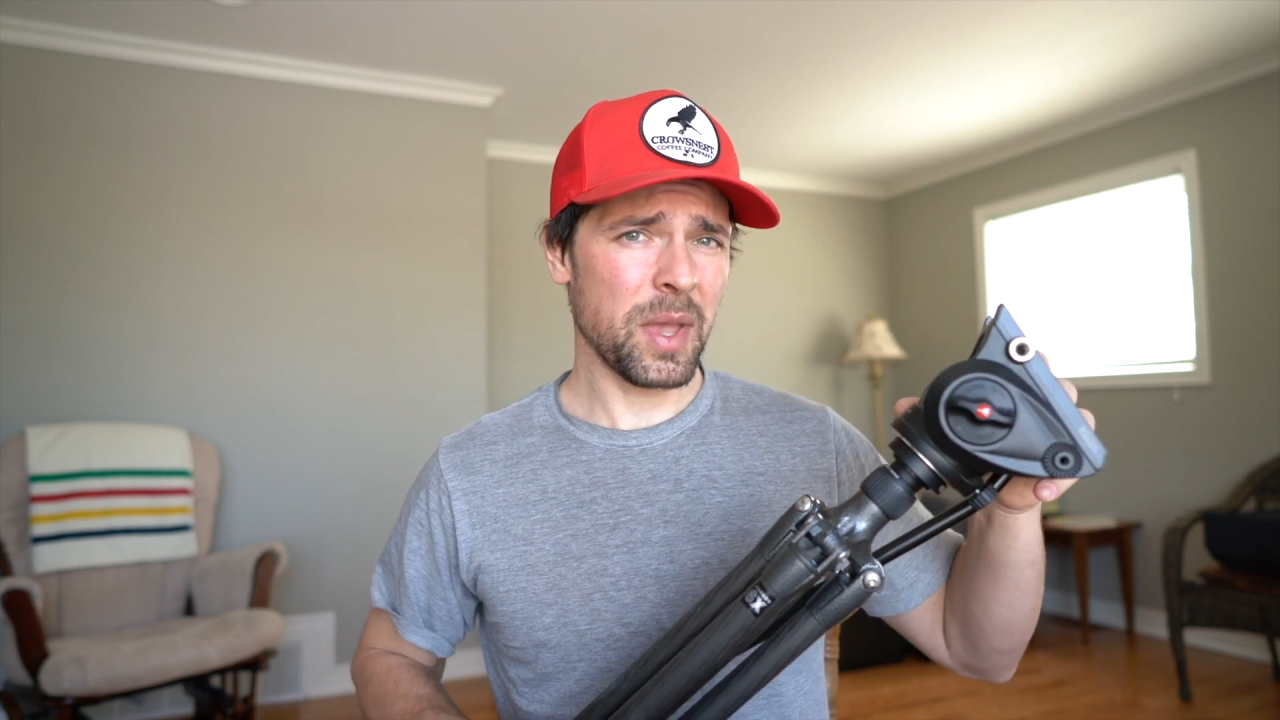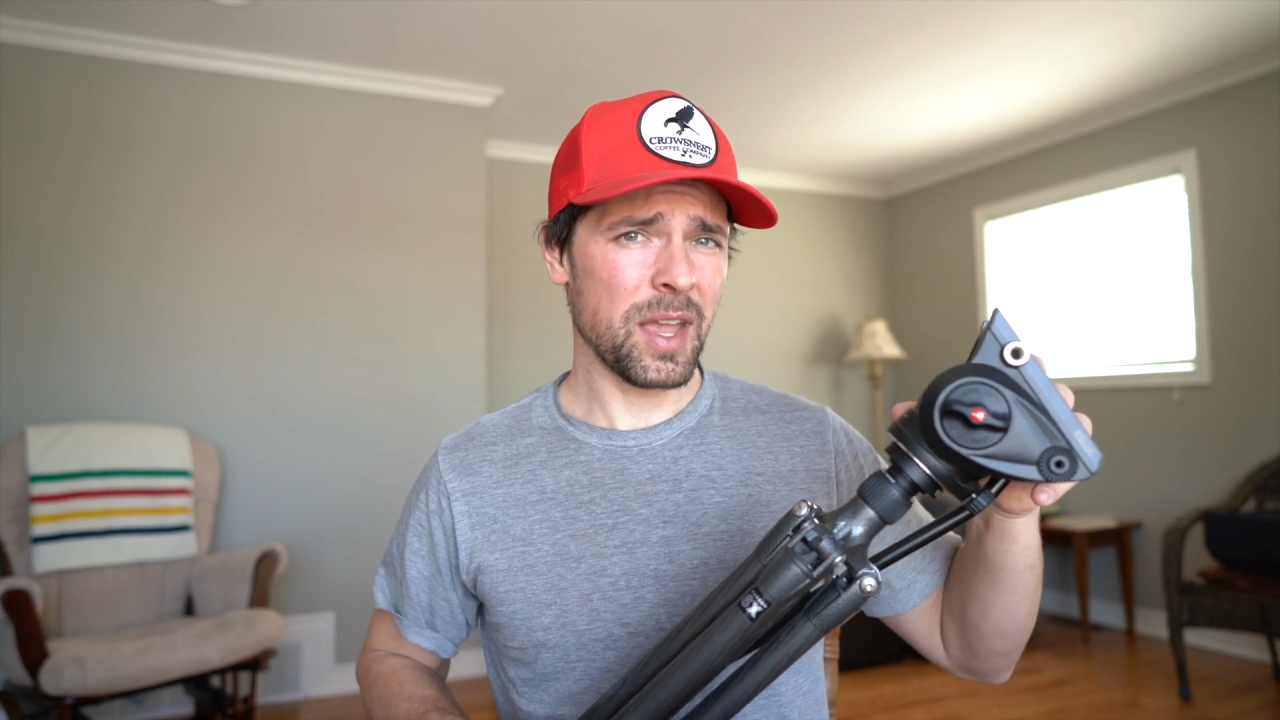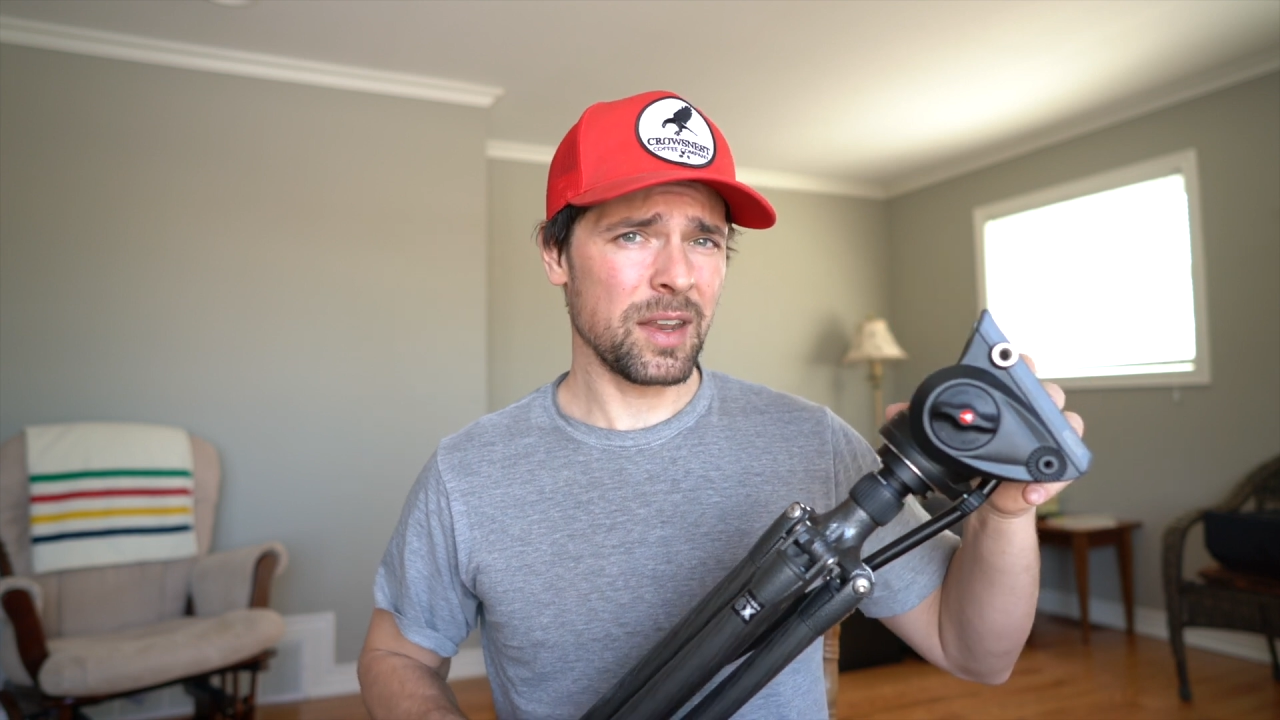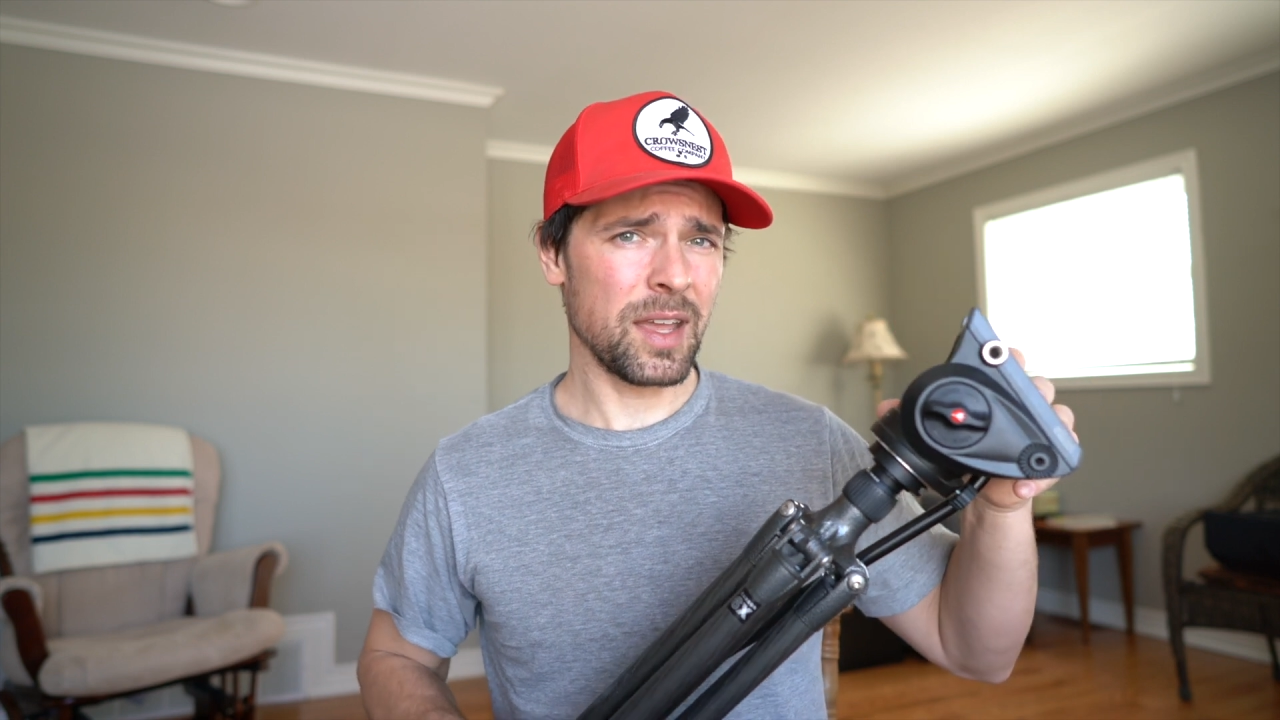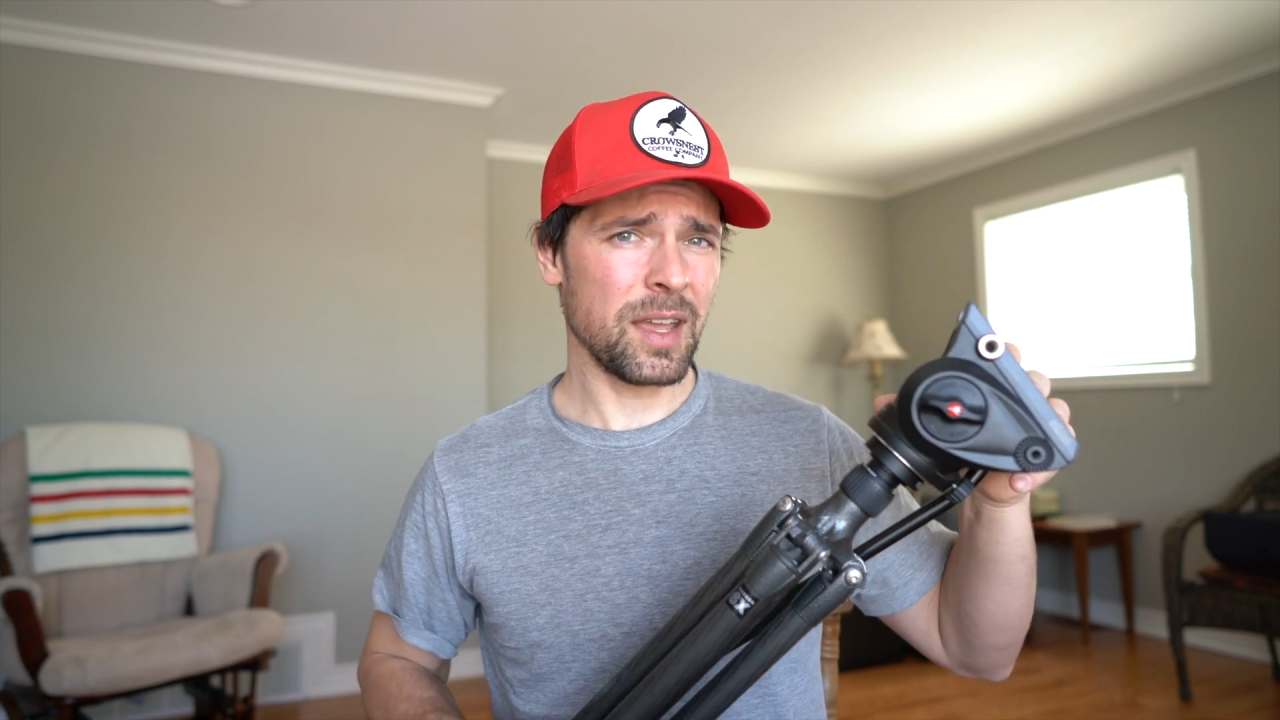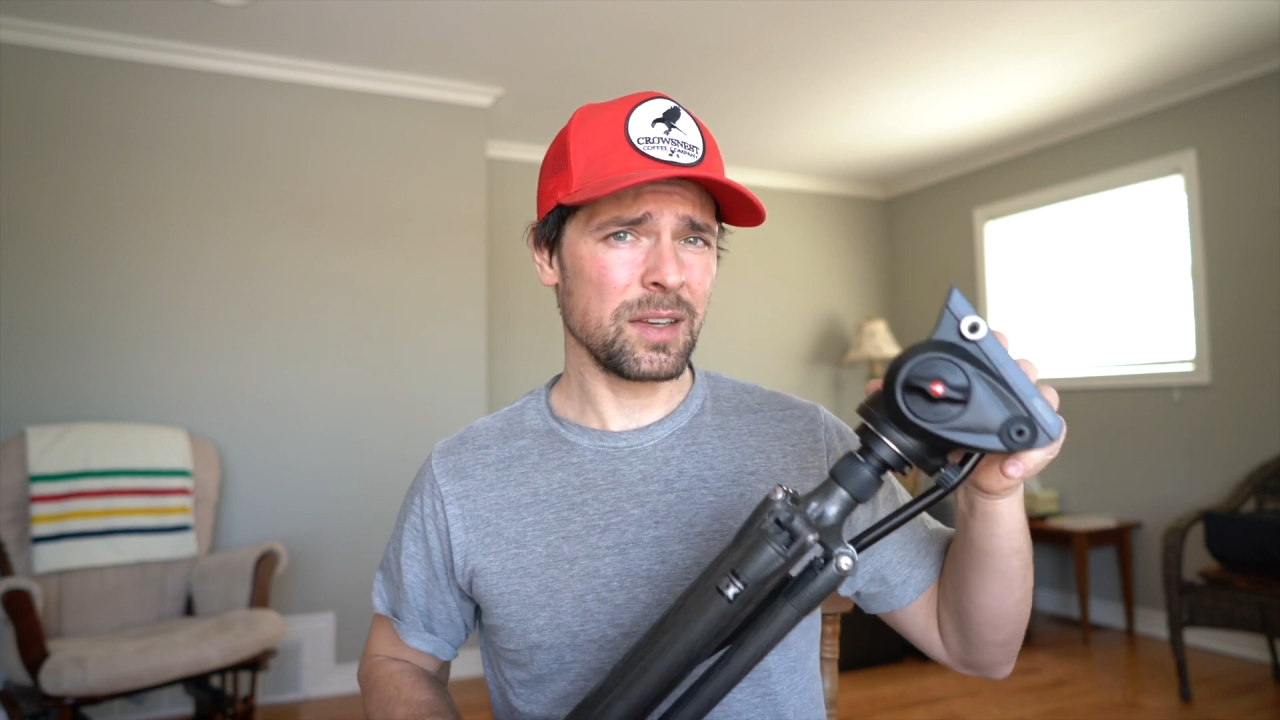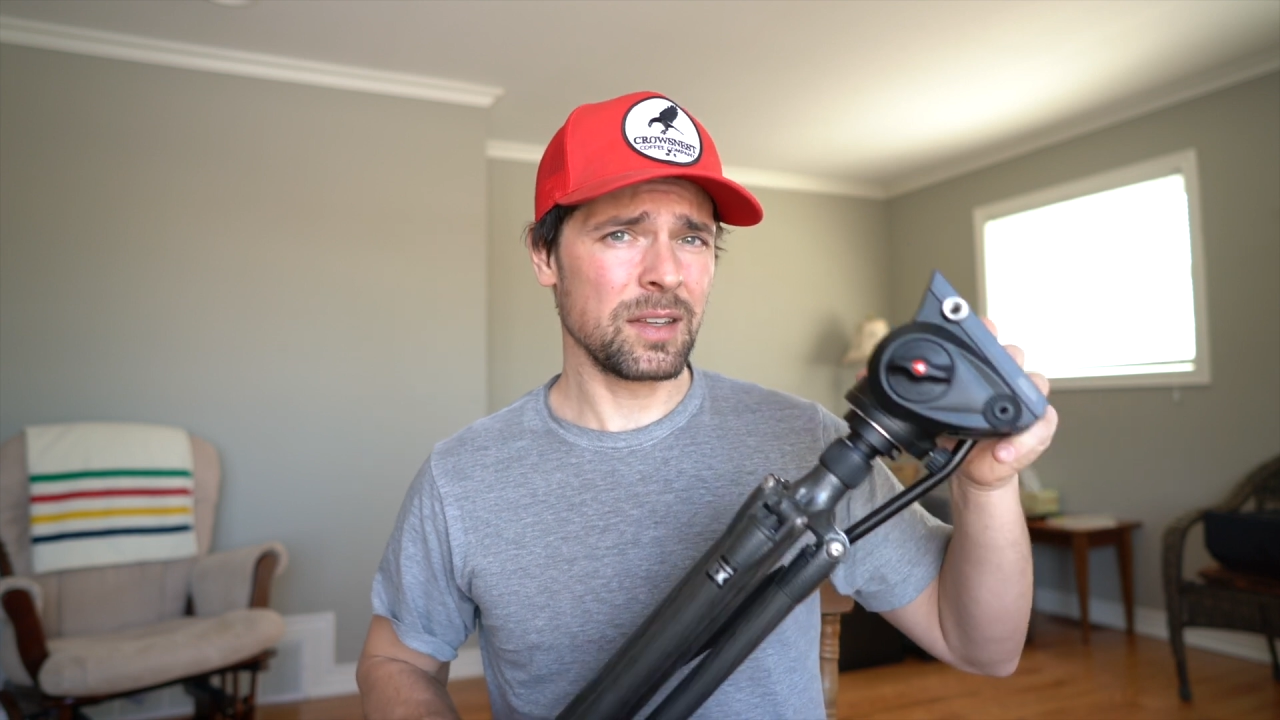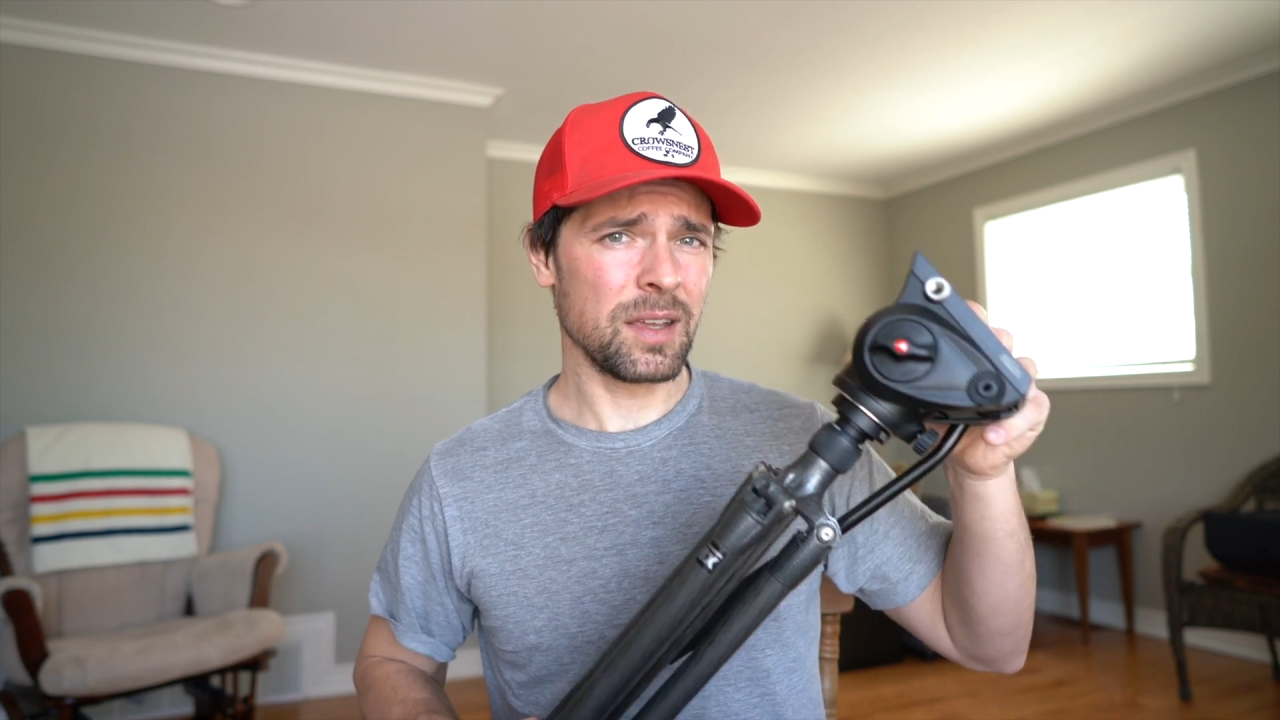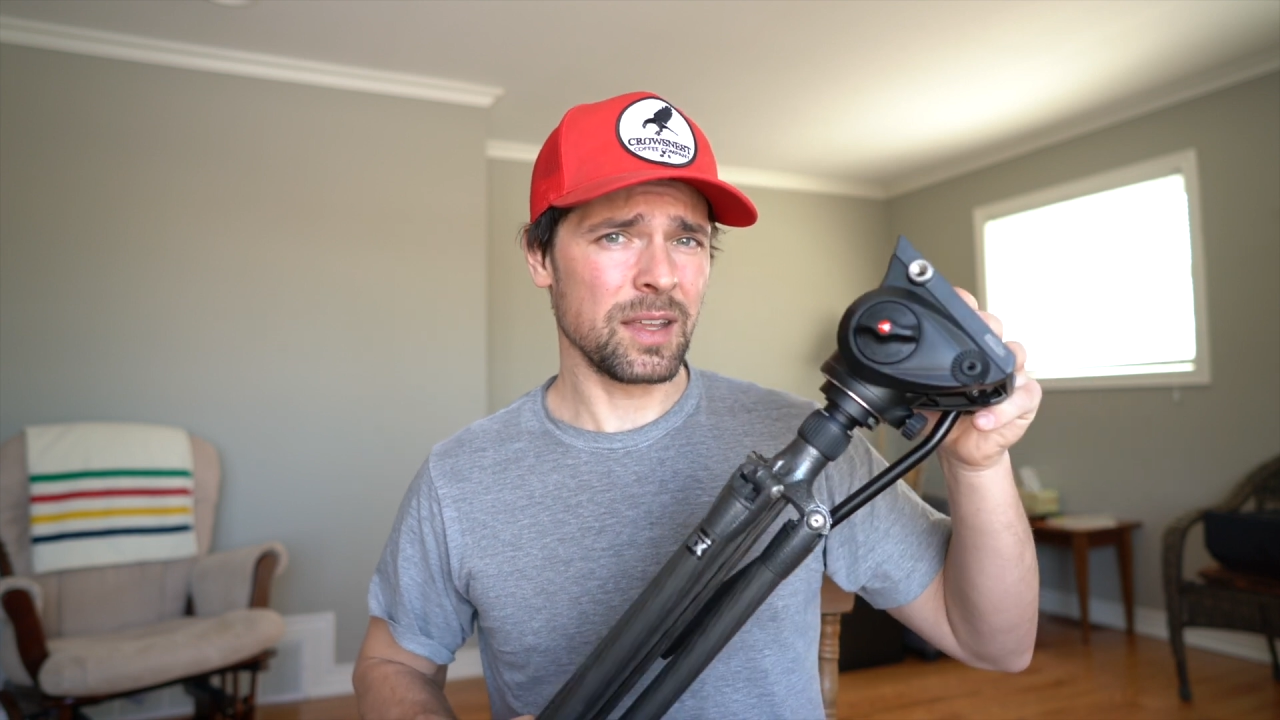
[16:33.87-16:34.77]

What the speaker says: pan head